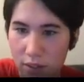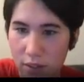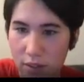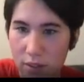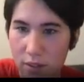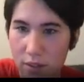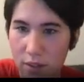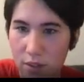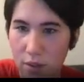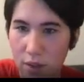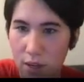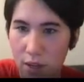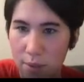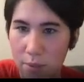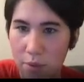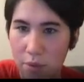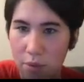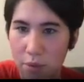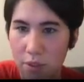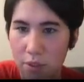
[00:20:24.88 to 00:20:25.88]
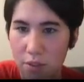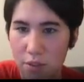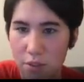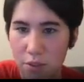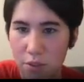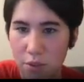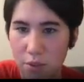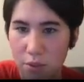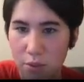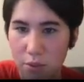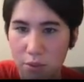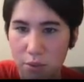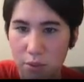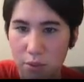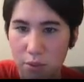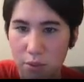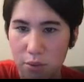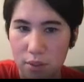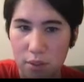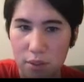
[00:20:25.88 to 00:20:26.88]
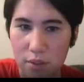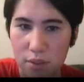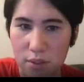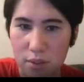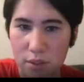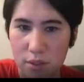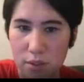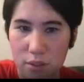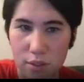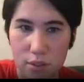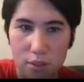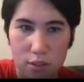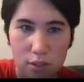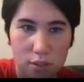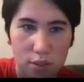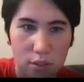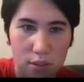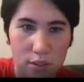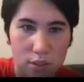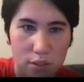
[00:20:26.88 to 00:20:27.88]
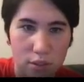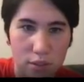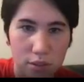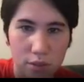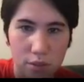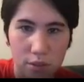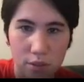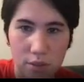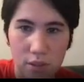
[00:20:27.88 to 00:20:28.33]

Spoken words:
So I'm going to do